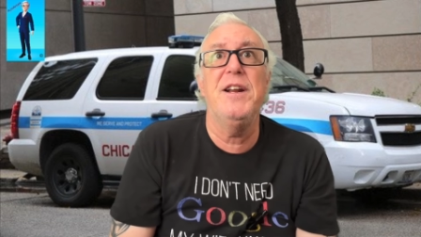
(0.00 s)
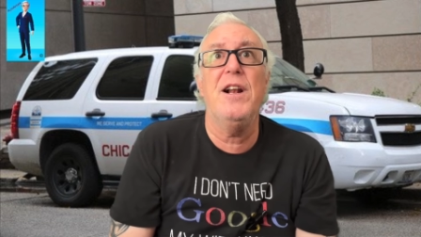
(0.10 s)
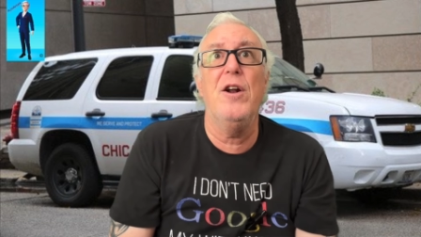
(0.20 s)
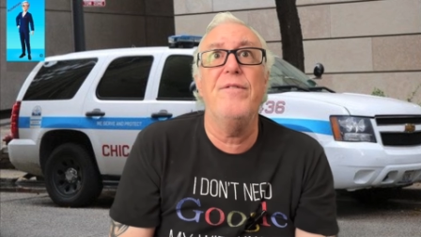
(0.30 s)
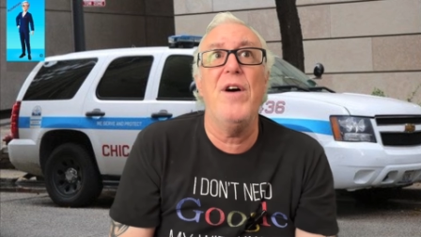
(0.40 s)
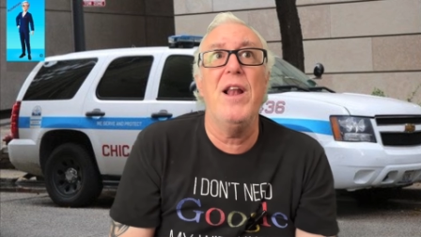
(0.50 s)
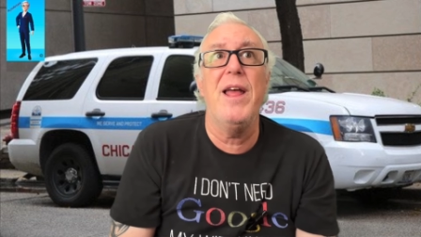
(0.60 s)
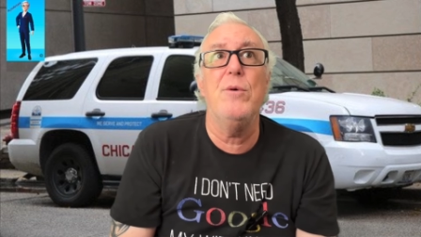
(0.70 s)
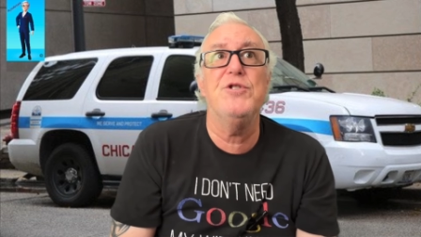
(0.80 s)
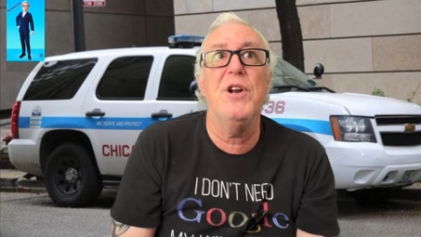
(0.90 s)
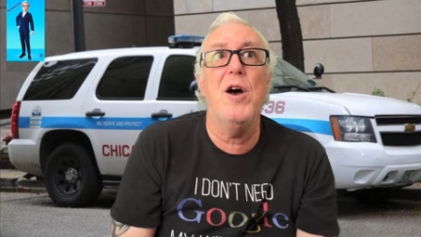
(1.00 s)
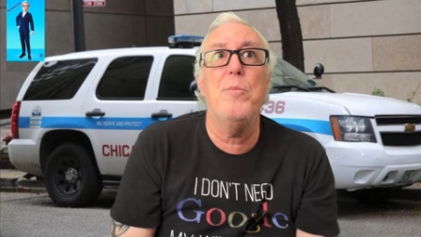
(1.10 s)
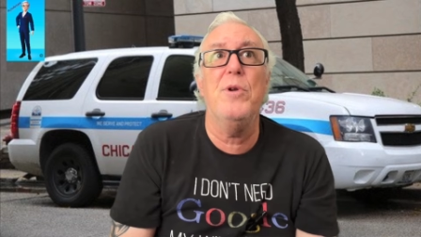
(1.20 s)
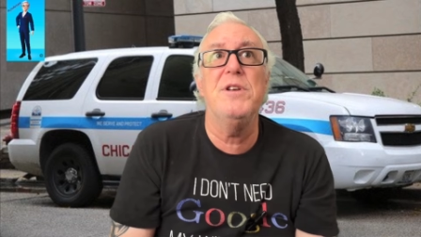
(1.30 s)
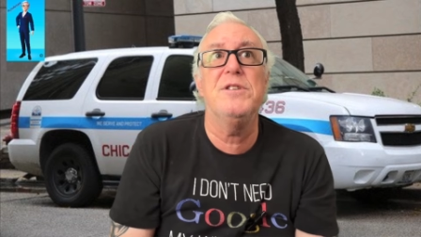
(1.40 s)
to clarify language on how
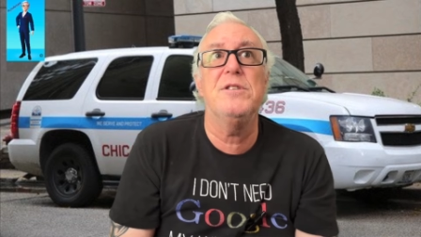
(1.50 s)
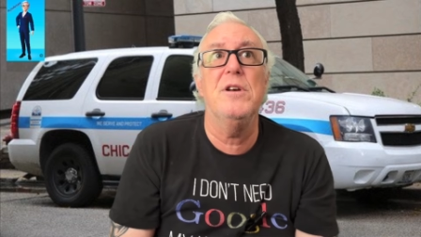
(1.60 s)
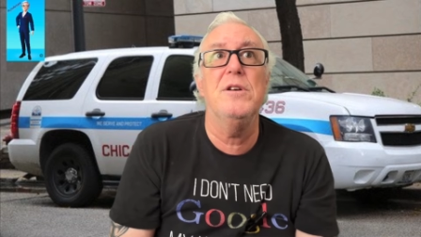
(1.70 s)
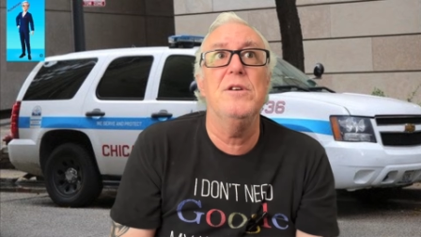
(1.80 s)
police